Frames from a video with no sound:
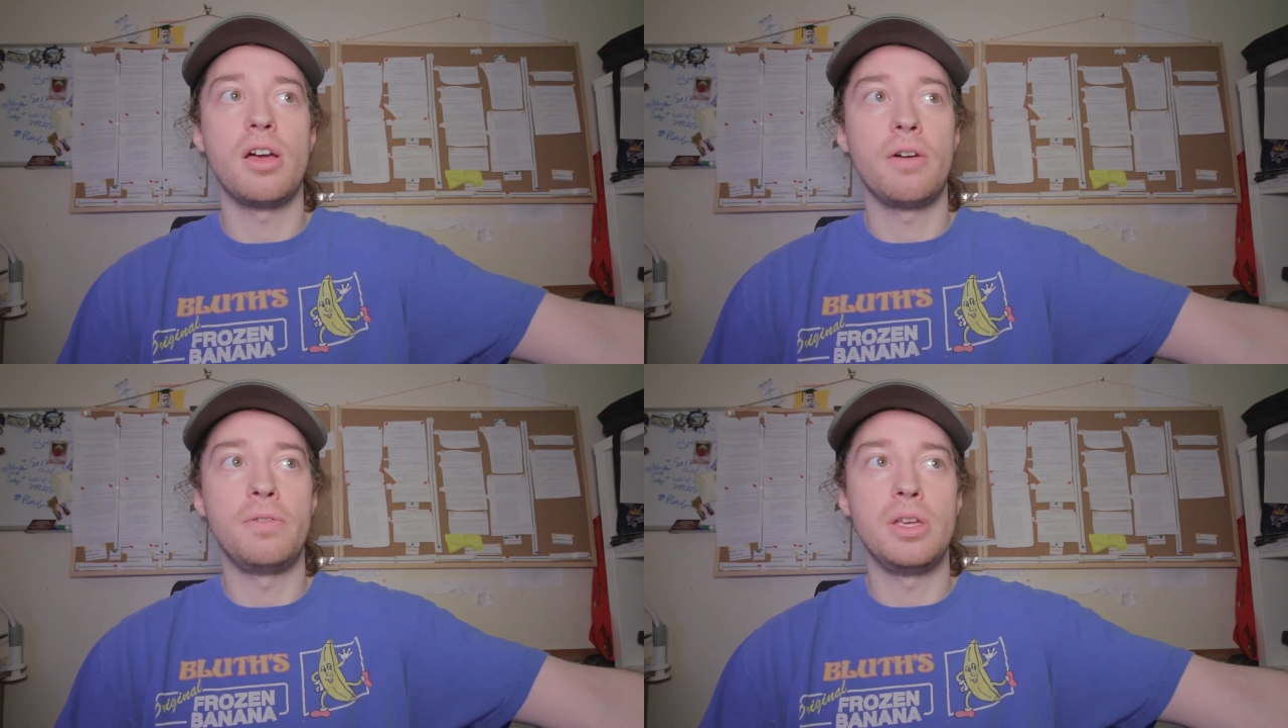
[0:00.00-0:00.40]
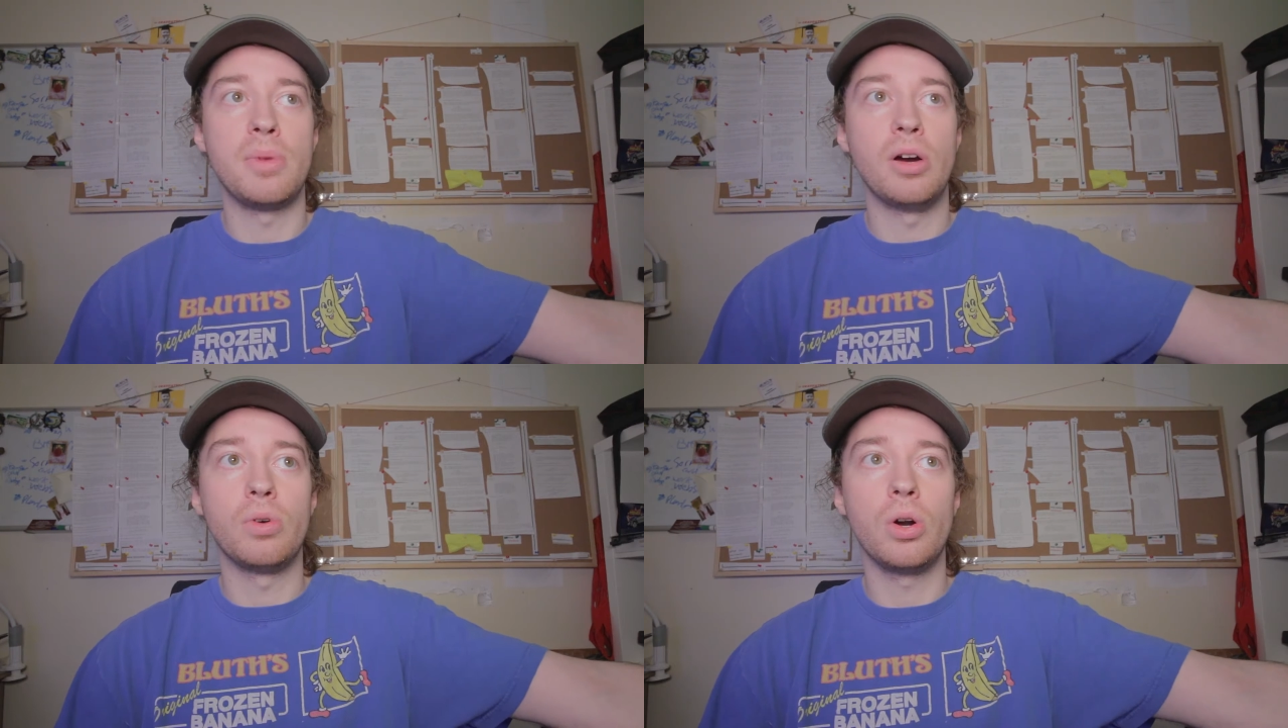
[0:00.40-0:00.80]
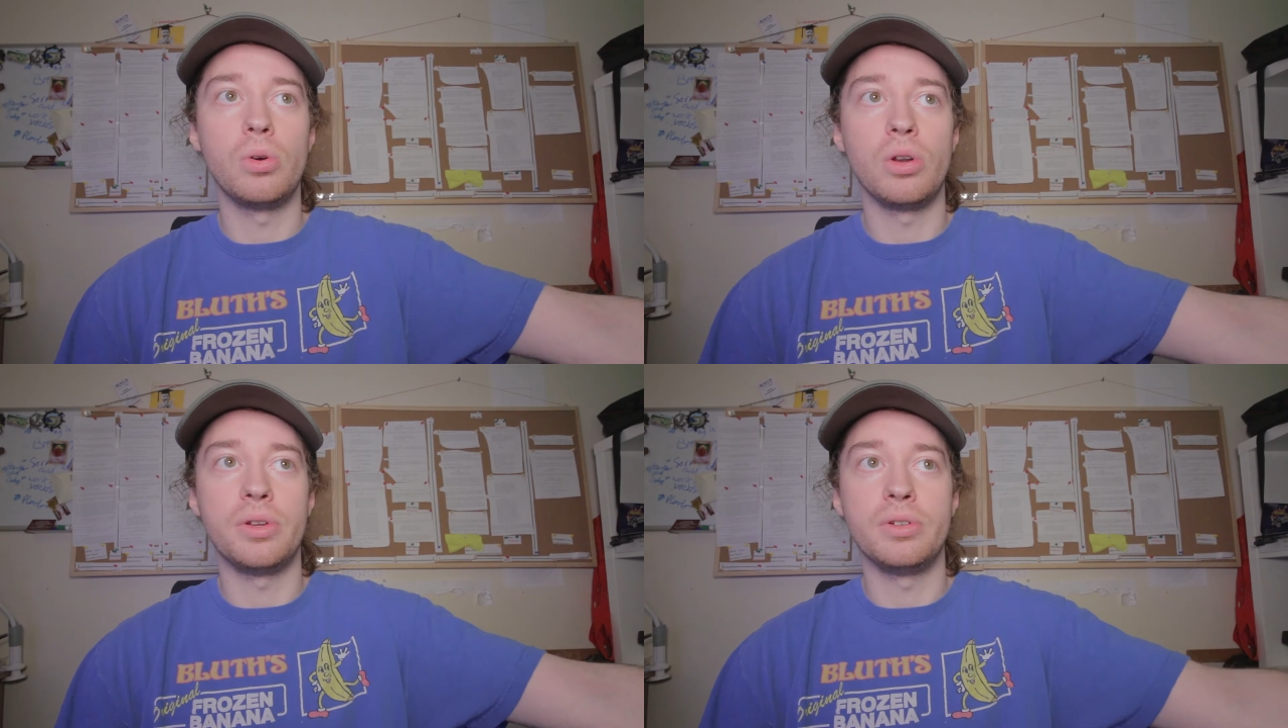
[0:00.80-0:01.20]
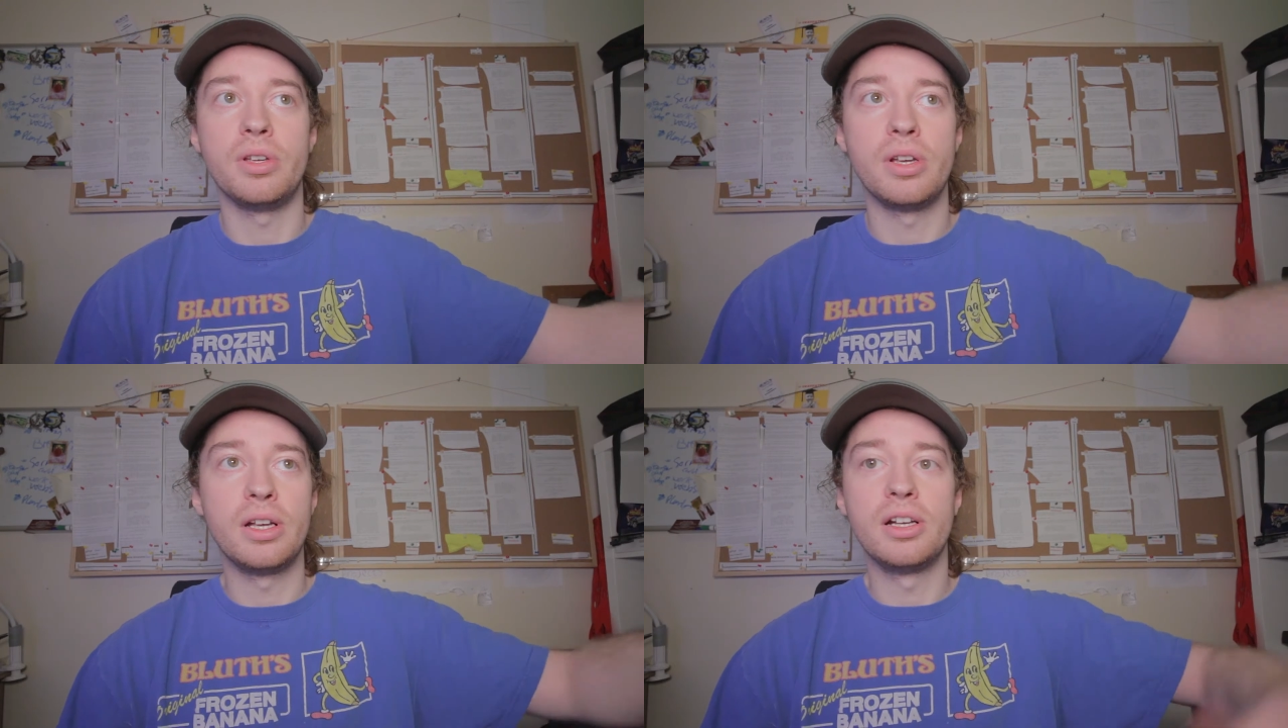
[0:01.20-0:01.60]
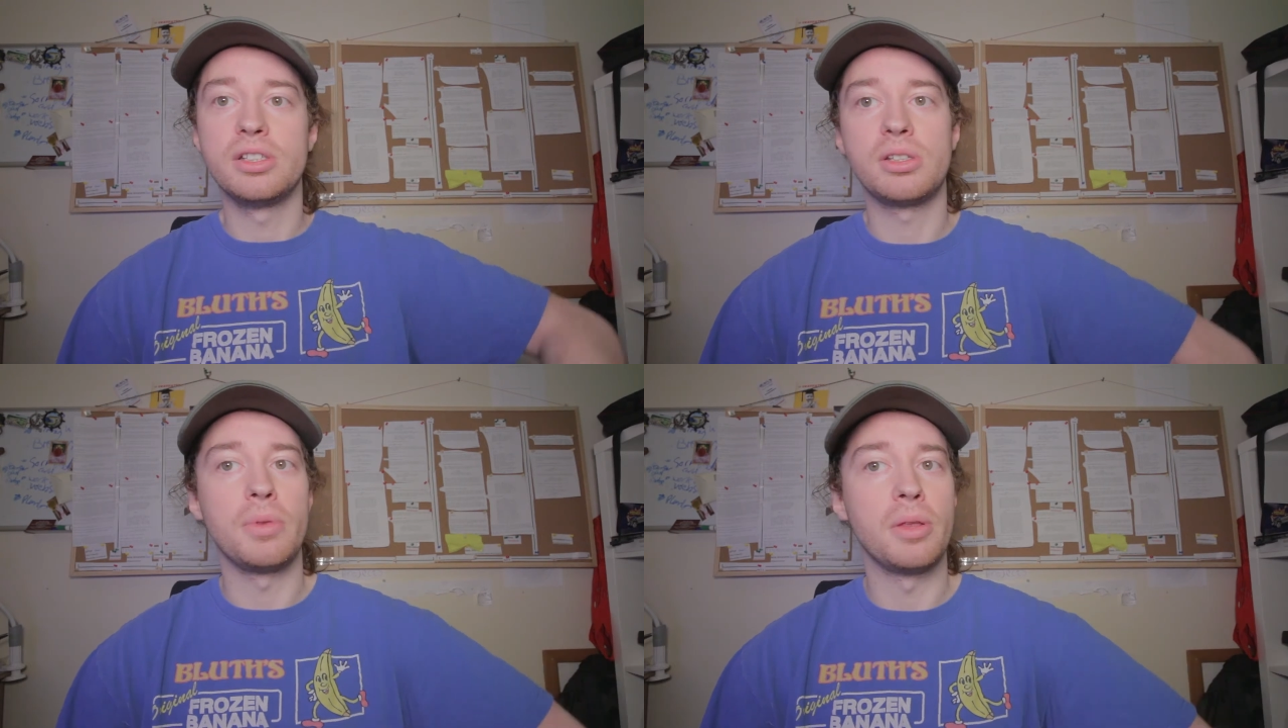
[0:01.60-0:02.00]
a female role. And
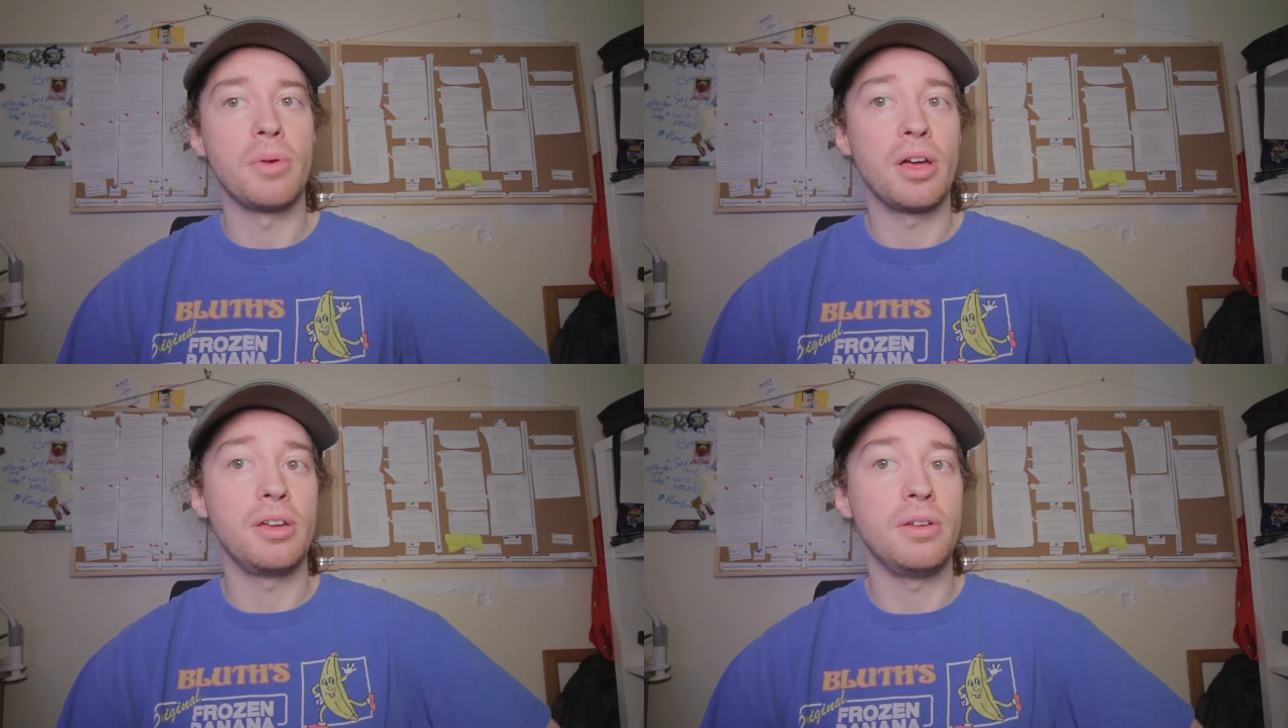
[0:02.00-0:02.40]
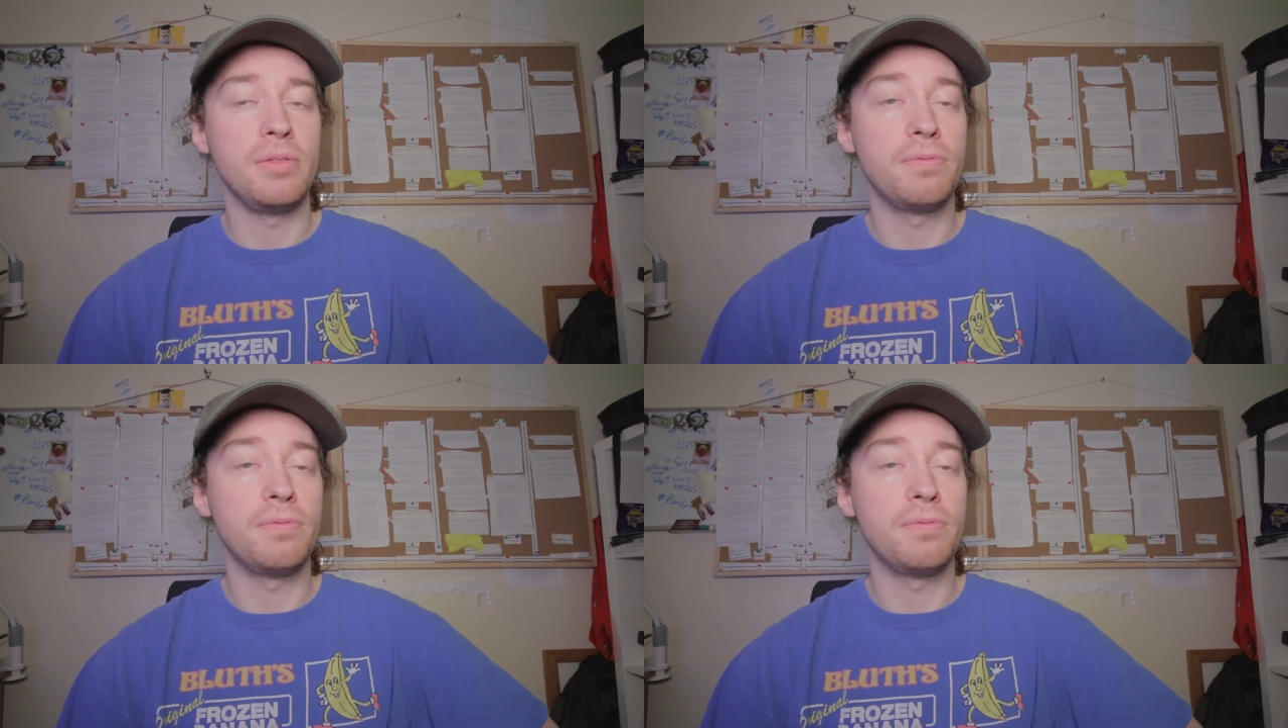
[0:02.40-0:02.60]
some of my